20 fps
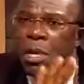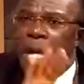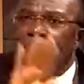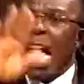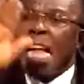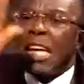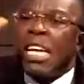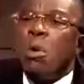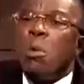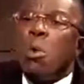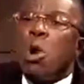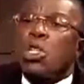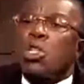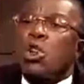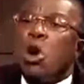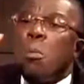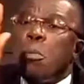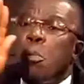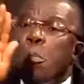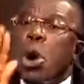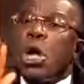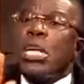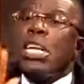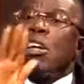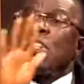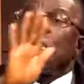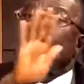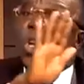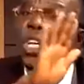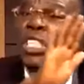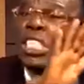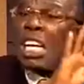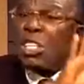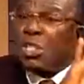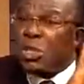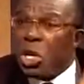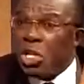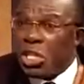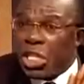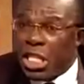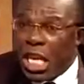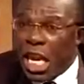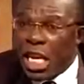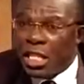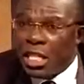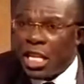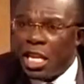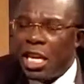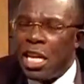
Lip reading: and it was on board on such and such date,